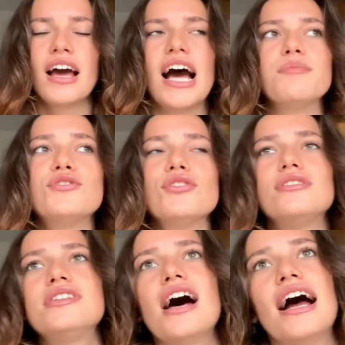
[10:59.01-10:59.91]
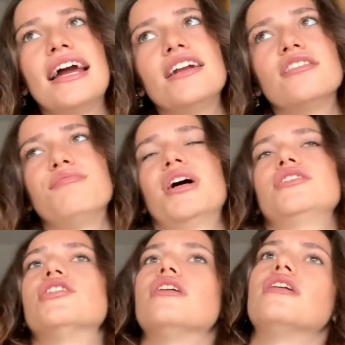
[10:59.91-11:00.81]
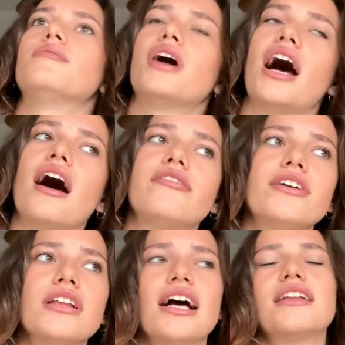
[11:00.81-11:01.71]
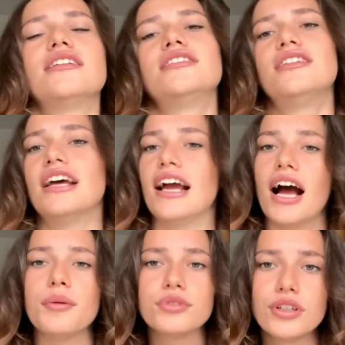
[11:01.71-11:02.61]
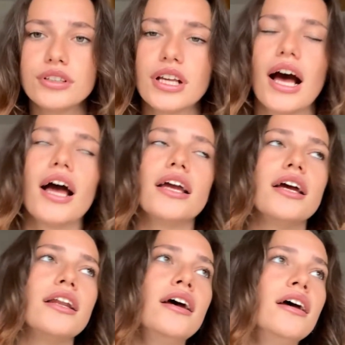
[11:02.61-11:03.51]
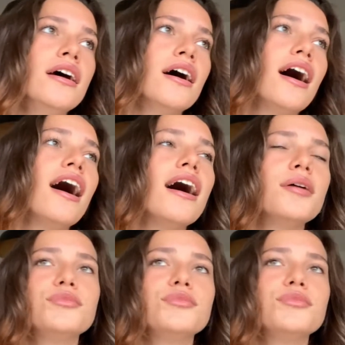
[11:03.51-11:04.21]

I'm so tired of my job. I feel like this today. I'm so tired. I'm